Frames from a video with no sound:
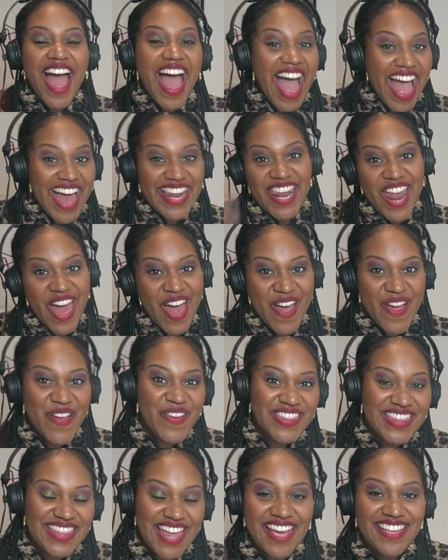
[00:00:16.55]

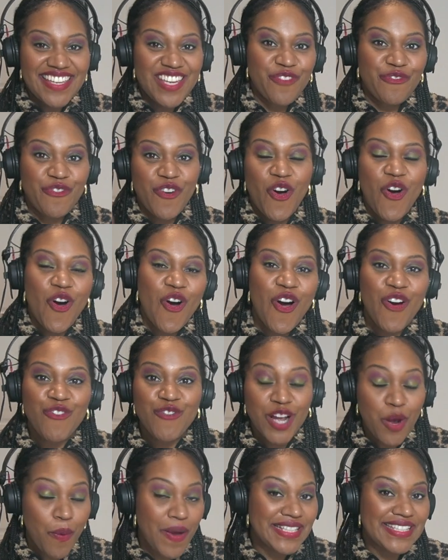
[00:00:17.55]
Hello, thank you for
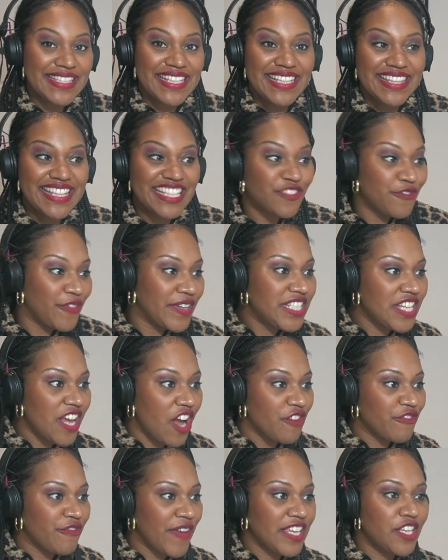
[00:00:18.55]
requesting this
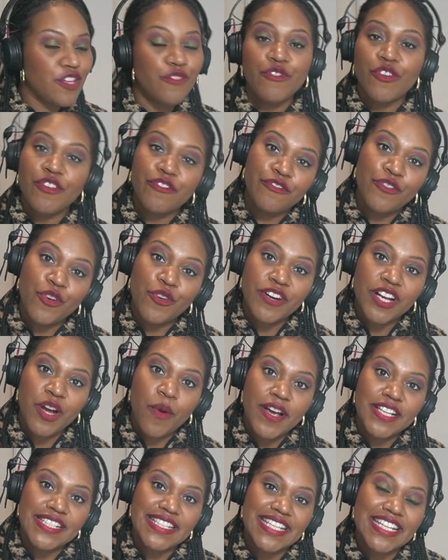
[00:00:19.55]
video. Thank you for
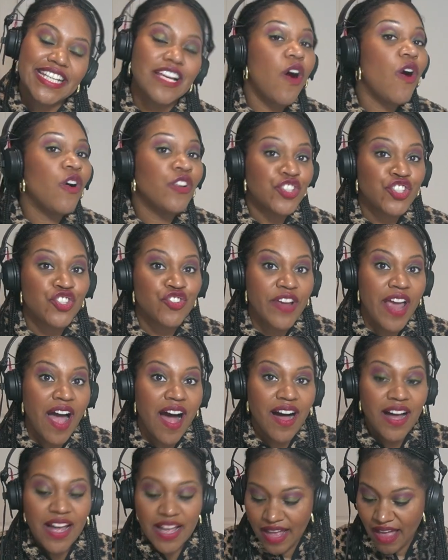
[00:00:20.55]
requesting
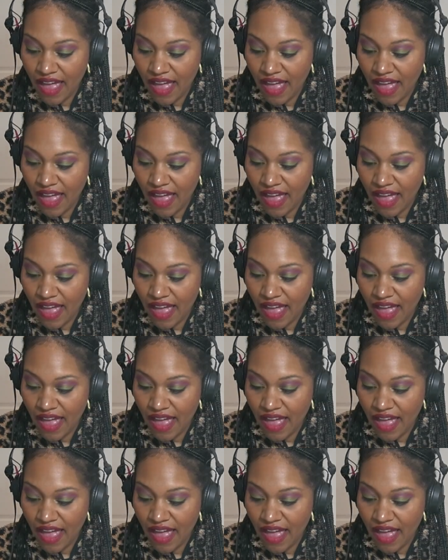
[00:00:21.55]
Austria.